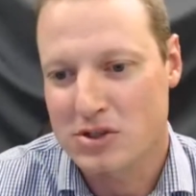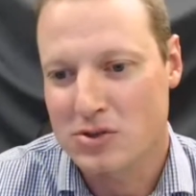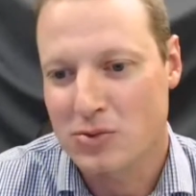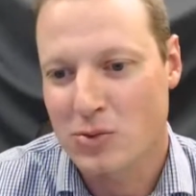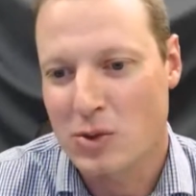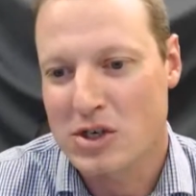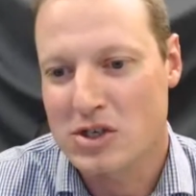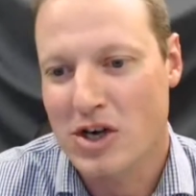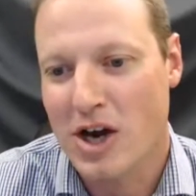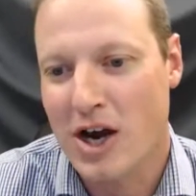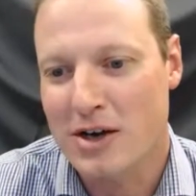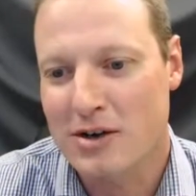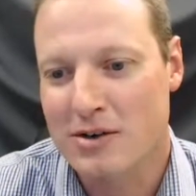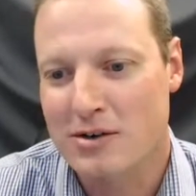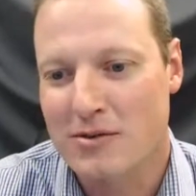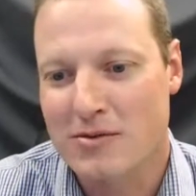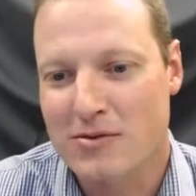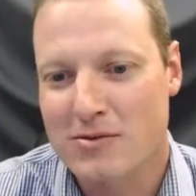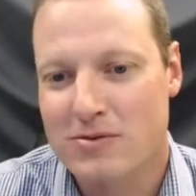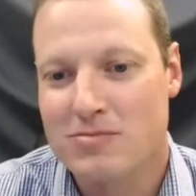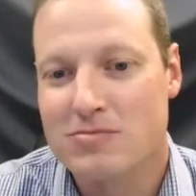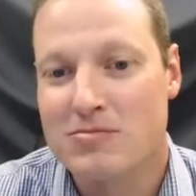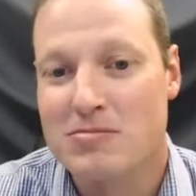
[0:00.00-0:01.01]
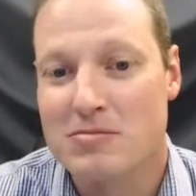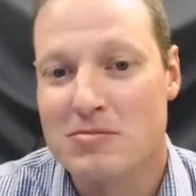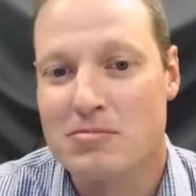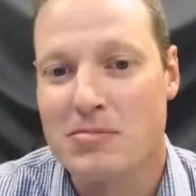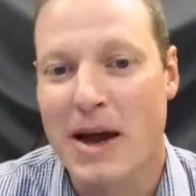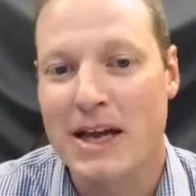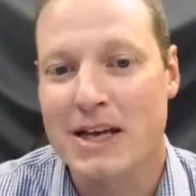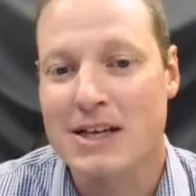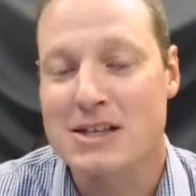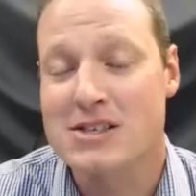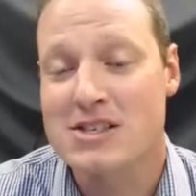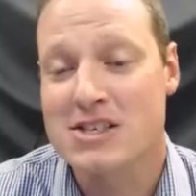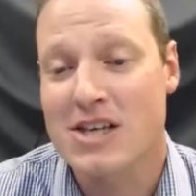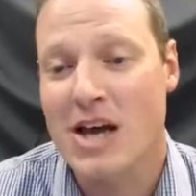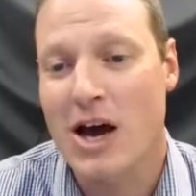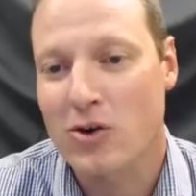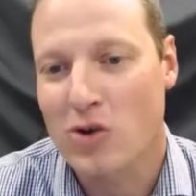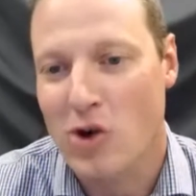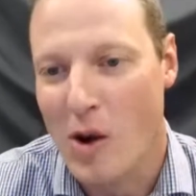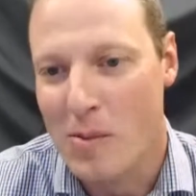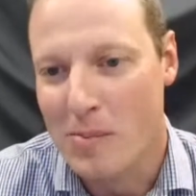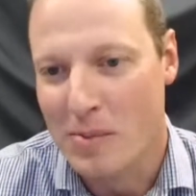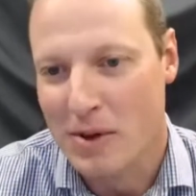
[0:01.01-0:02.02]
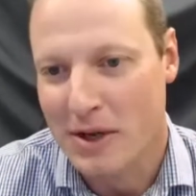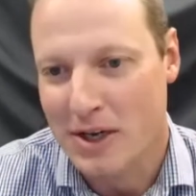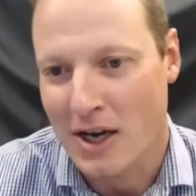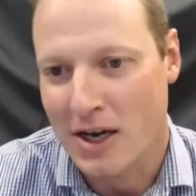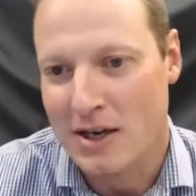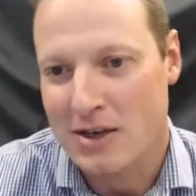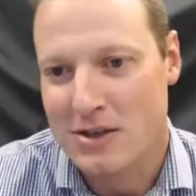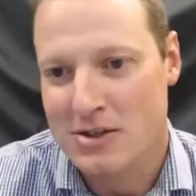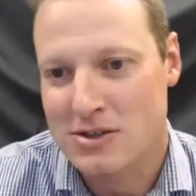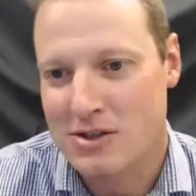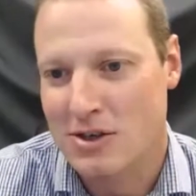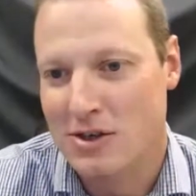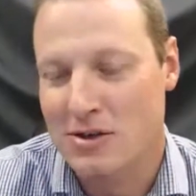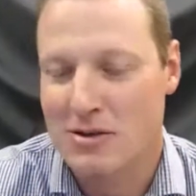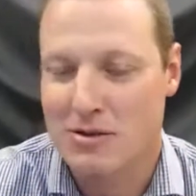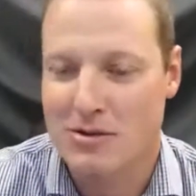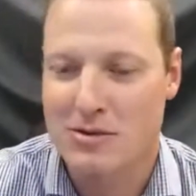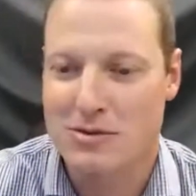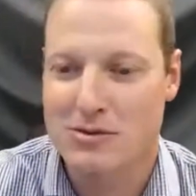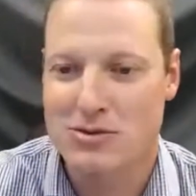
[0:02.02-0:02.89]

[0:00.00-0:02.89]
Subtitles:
We try and make it sound complicated, so